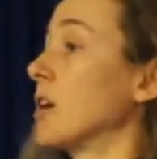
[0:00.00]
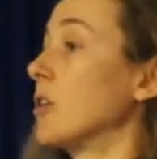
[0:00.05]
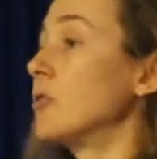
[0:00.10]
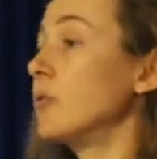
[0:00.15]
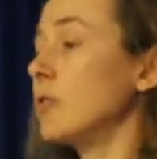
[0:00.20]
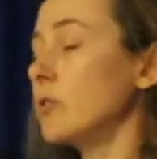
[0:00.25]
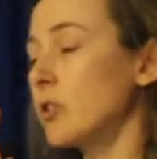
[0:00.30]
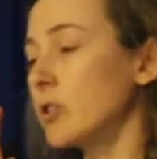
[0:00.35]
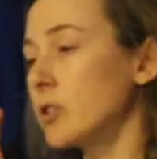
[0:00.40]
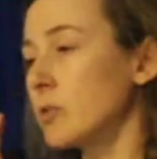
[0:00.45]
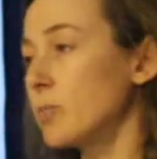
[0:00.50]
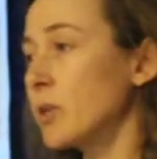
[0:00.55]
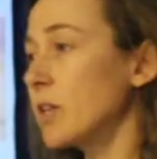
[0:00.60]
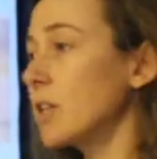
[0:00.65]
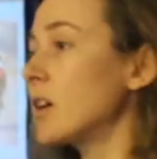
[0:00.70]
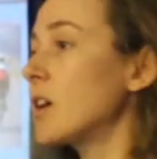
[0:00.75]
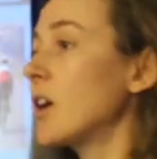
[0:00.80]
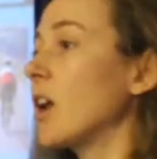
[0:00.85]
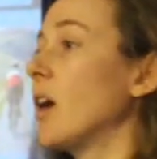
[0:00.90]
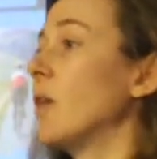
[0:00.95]
though. You can be
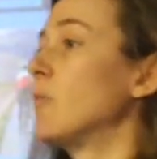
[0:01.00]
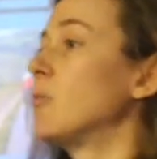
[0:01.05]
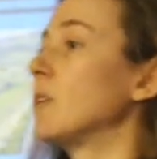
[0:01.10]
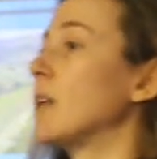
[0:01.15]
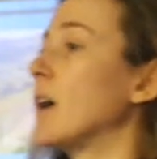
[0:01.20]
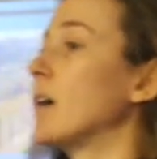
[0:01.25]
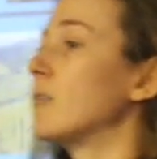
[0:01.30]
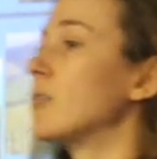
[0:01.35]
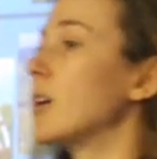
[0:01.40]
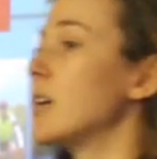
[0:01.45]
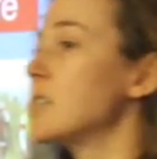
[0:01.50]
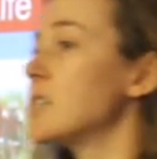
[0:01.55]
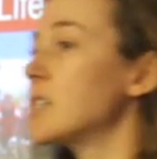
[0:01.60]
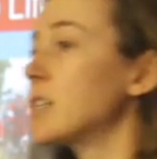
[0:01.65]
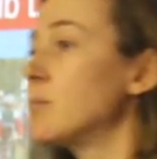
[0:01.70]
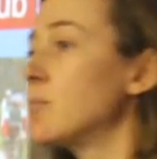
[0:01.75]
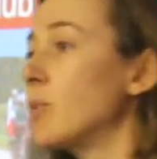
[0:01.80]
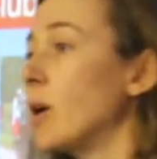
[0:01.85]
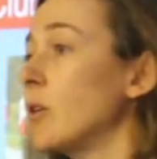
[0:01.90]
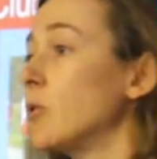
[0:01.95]
in a club without
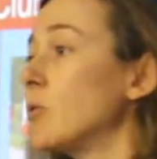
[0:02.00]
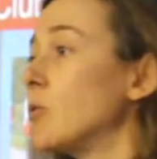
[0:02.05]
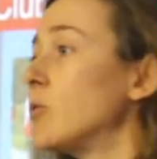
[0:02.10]
racing by